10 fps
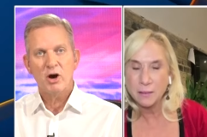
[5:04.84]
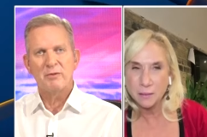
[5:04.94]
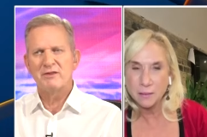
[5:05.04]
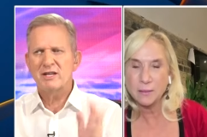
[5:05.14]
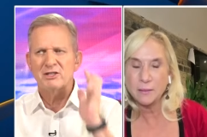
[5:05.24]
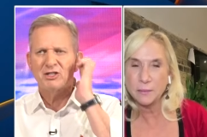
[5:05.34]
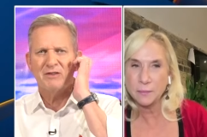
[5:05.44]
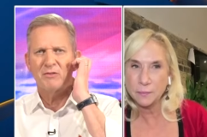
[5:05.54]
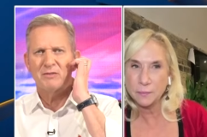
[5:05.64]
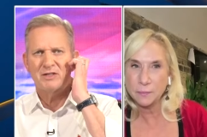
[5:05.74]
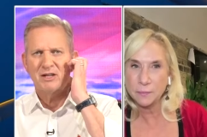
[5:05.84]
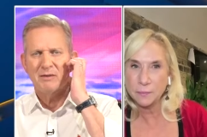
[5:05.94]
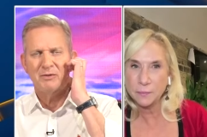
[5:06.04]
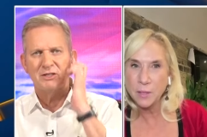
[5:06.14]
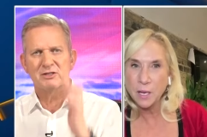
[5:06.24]
Speaker 1: and then shove him aside
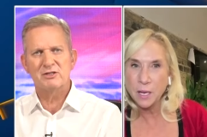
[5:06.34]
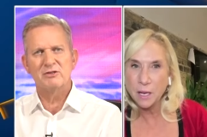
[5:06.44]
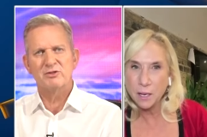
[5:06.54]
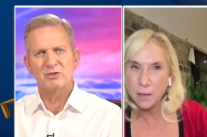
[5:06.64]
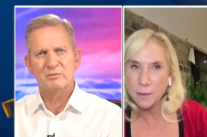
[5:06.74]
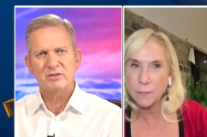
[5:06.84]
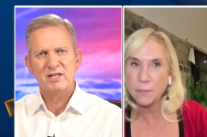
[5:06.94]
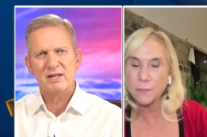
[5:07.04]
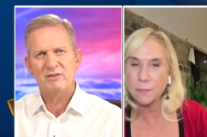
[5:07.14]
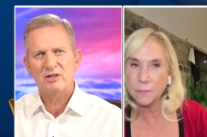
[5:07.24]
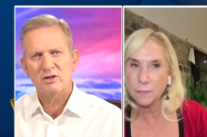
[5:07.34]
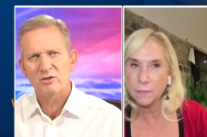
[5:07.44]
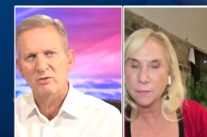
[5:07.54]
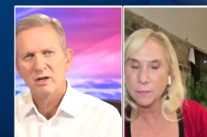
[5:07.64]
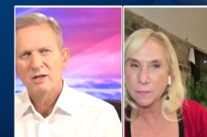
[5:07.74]
when it suits you and pretend that
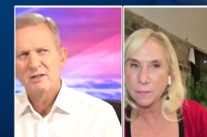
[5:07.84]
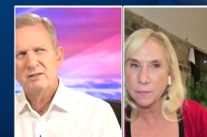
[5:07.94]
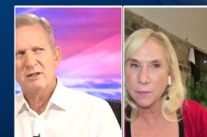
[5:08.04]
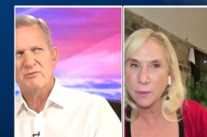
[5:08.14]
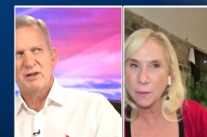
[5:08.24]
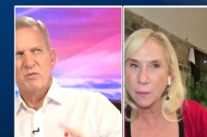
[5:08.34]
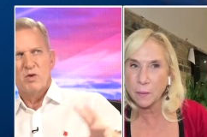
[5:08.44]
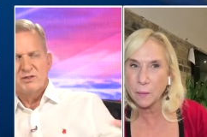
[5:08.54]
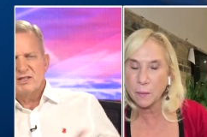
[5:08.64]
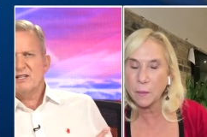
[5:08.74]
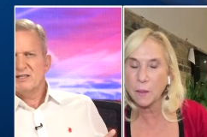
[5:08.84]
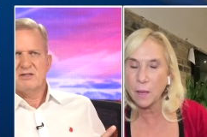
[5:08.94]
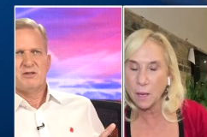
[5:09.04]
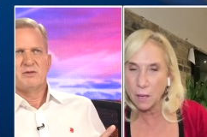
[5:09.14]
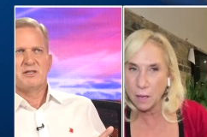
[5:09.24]
you don't really want anything to
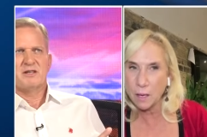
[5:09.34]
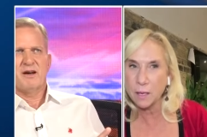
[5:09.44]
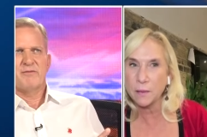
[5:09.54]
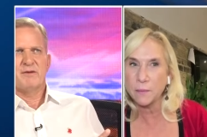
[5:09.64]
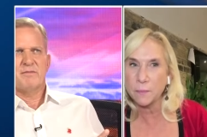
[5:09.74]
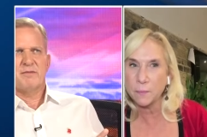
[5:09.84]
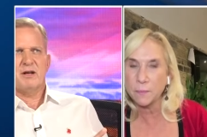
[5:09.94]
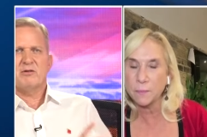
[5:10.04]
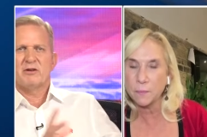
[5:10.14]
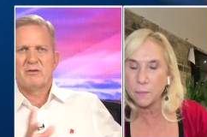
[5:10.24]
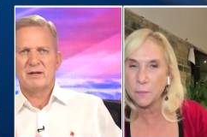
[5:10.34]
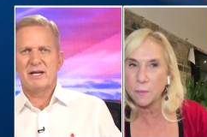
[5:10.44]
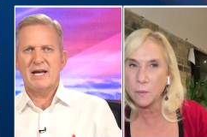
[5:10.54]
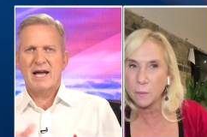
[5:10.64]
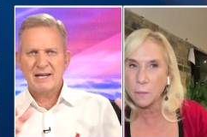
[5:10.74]
do with his government. But hold on a
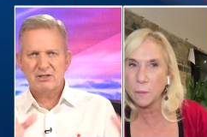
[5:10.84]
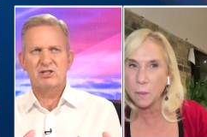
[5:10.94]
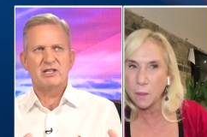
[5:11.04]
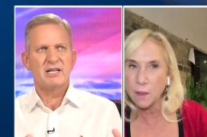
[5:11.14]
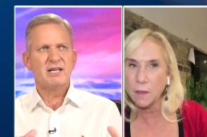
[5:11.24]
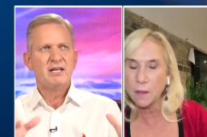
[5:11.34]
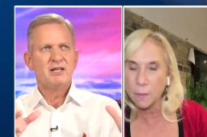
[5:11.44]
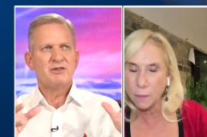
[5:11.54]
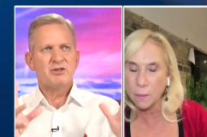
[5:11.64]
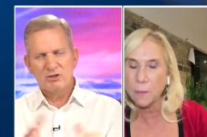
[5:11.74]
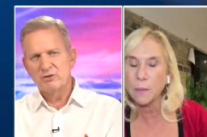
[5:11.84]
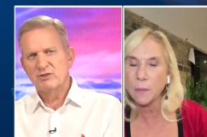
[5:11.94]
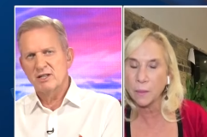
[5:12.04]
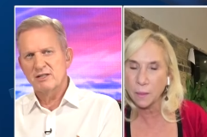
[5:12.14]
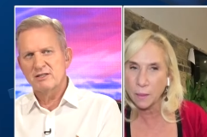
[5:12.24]
minute. Actually, the truth
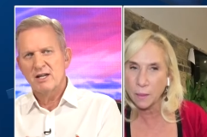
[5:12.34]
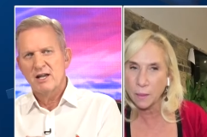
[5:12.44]
is,